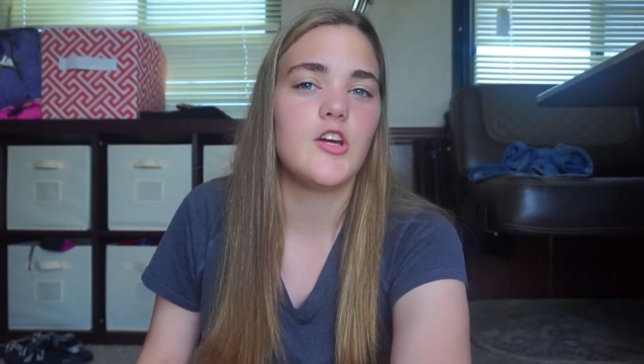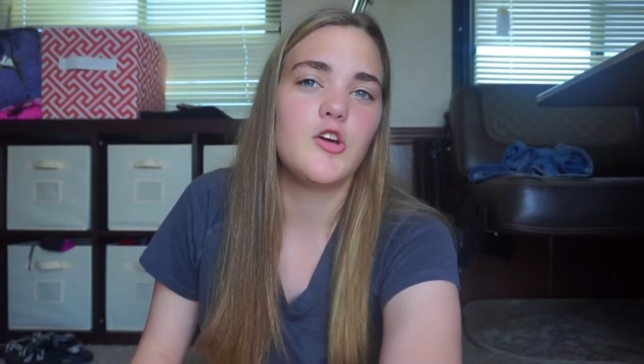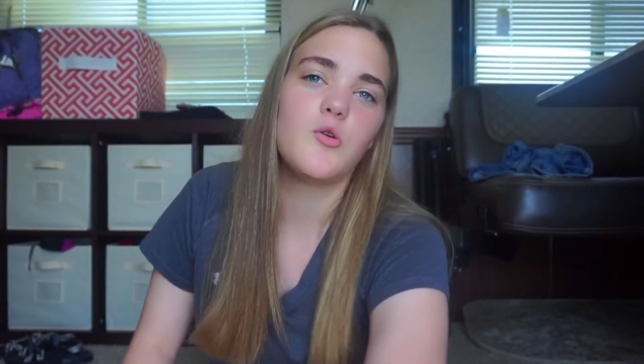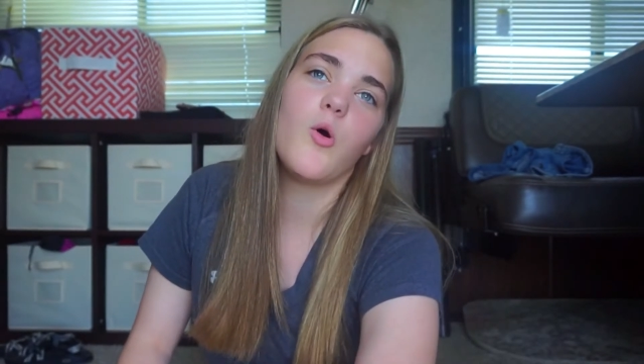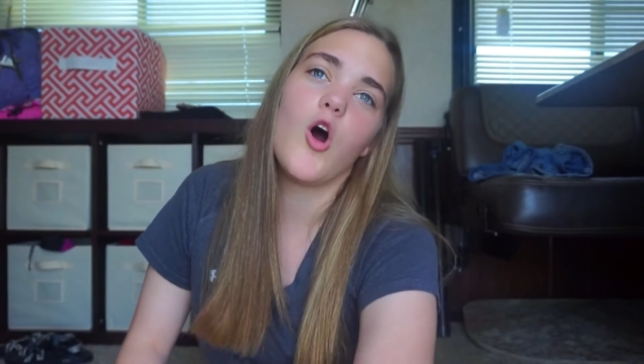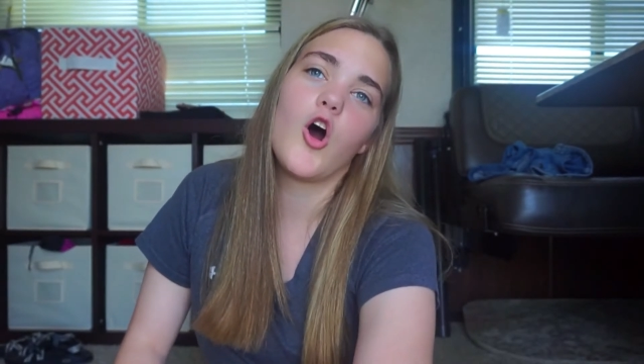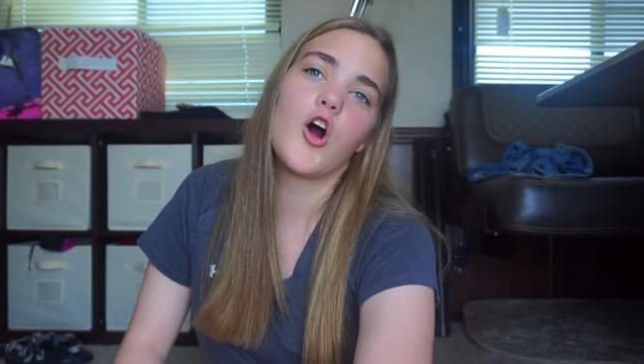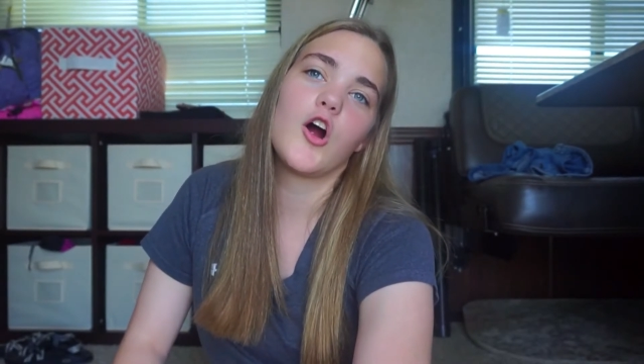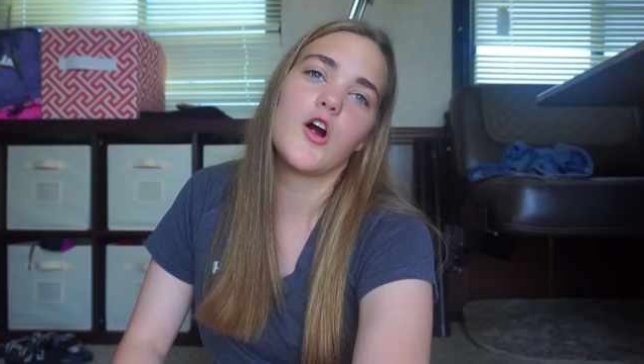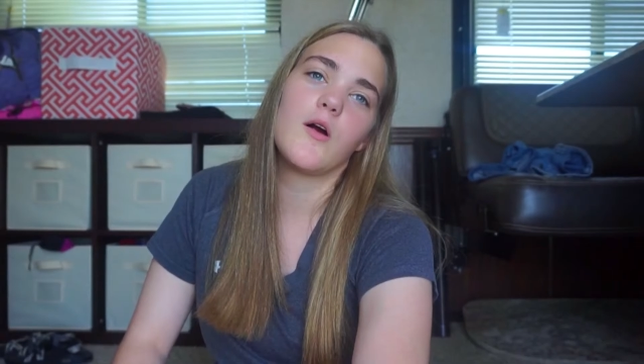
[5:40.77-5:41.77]
you
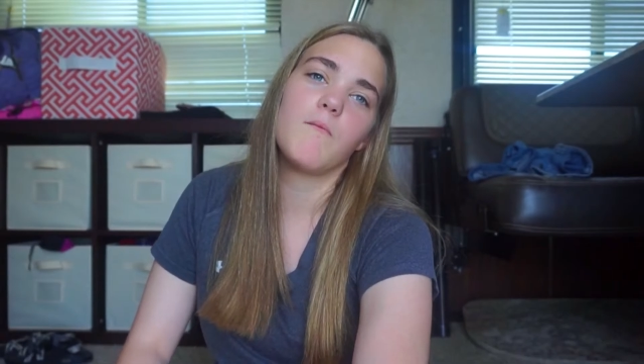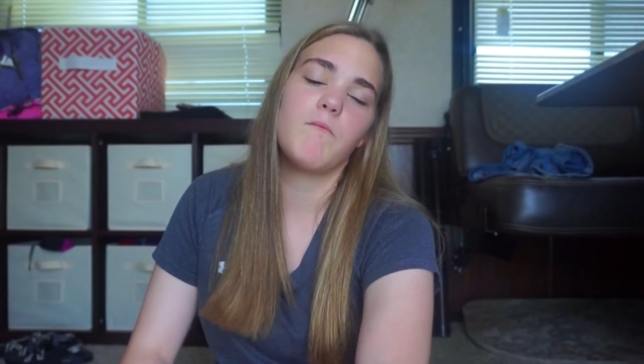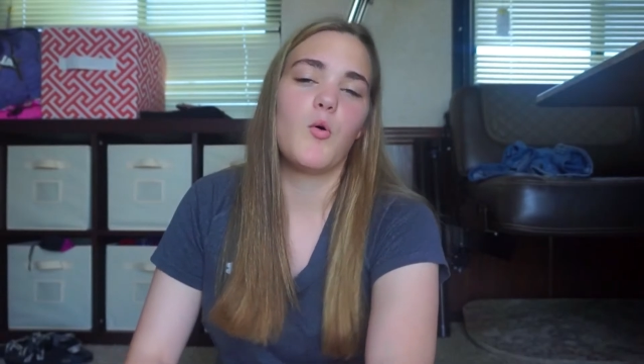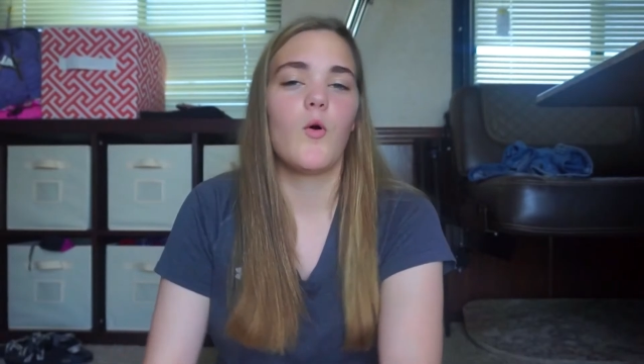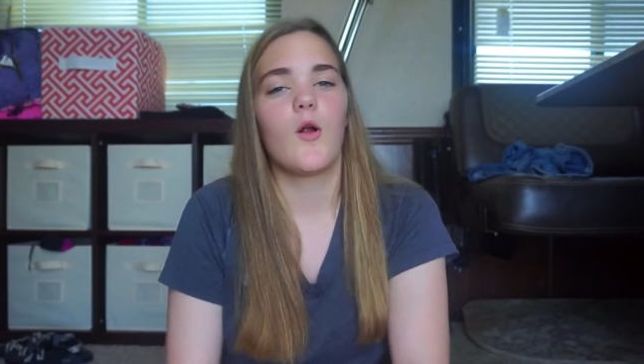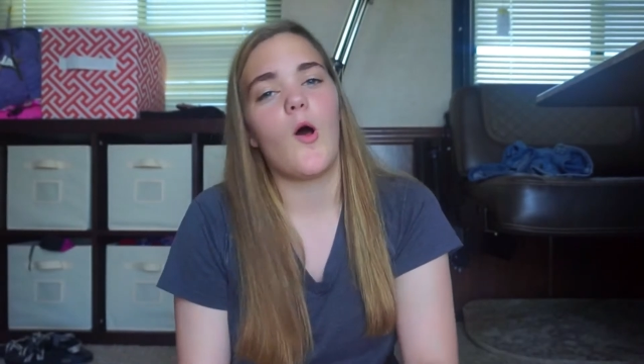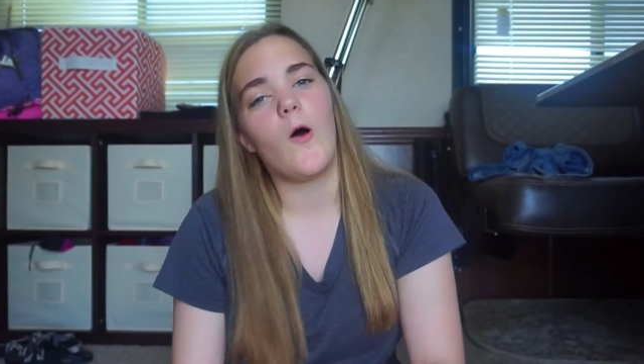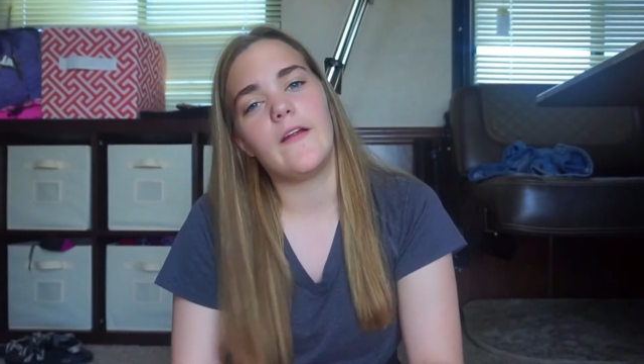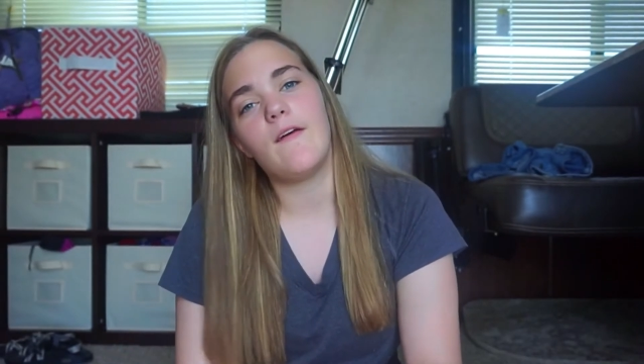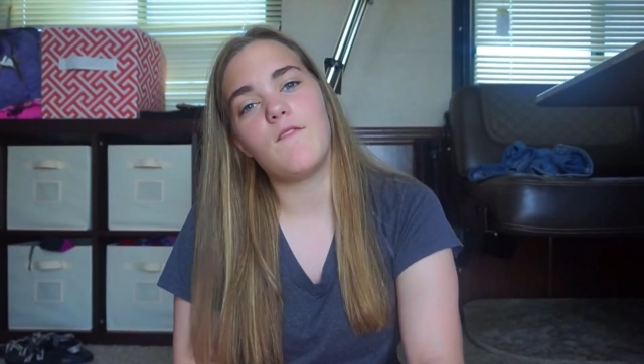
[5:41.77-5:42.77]
are bored
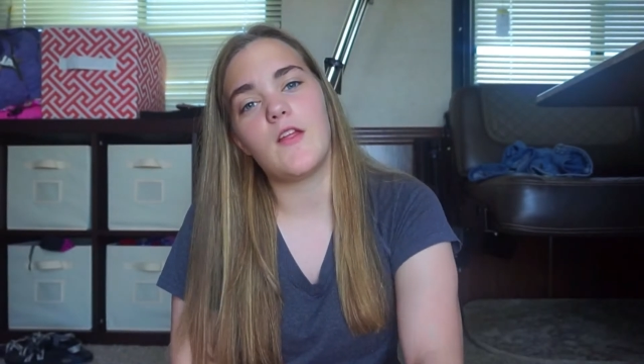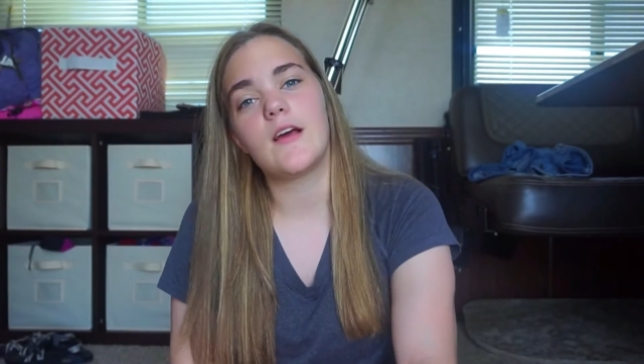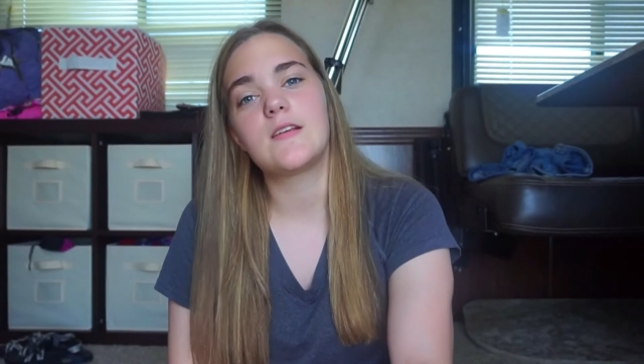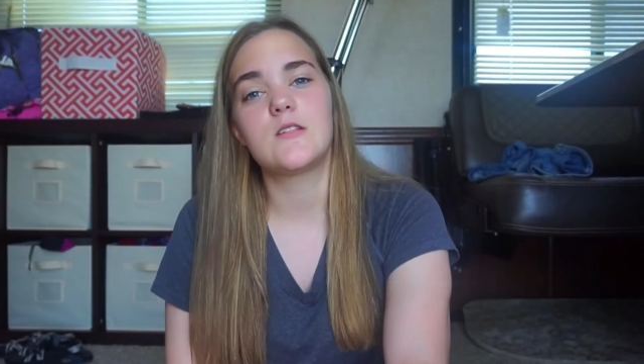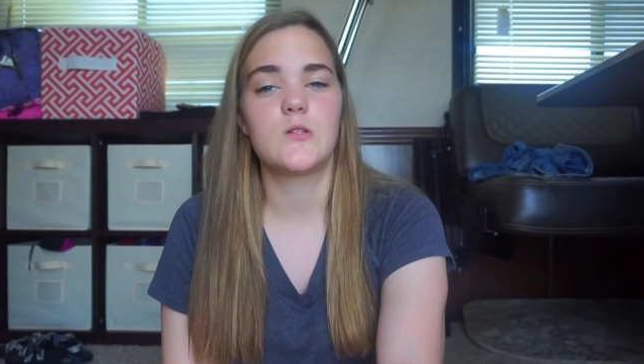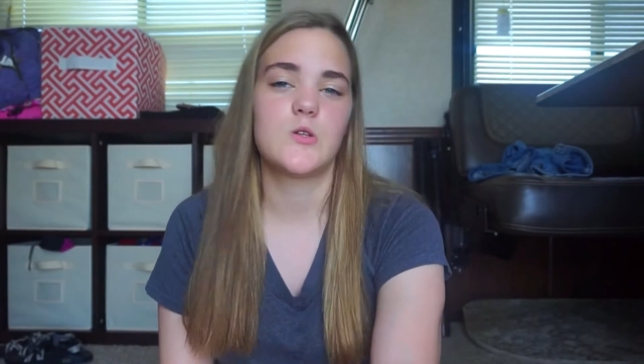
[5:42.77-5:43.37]
on Netflix.